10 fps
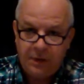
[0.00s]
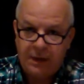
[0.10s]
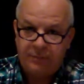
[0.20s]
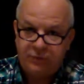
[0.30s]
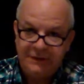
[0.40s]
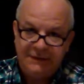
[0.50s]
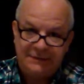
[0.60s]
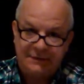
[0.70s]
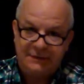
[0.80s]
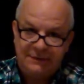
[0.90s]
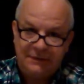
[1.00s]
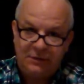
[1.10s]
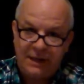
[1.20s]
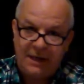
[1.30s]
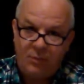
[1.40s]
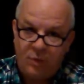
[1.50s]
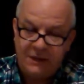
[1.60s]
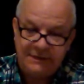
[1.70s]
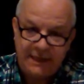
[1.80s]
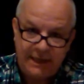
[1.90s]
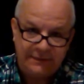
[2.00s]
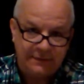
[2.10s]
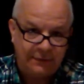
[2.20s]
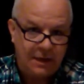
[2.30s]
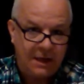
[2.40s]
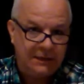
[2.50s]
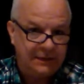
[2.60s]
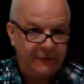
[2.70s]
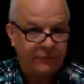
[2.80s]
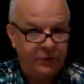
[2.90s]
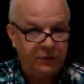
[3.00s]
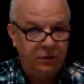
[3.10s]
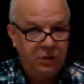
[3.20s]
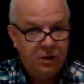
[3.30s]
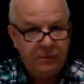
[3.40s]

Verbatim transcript: Uh, please consider that and watch that. It's a lot different.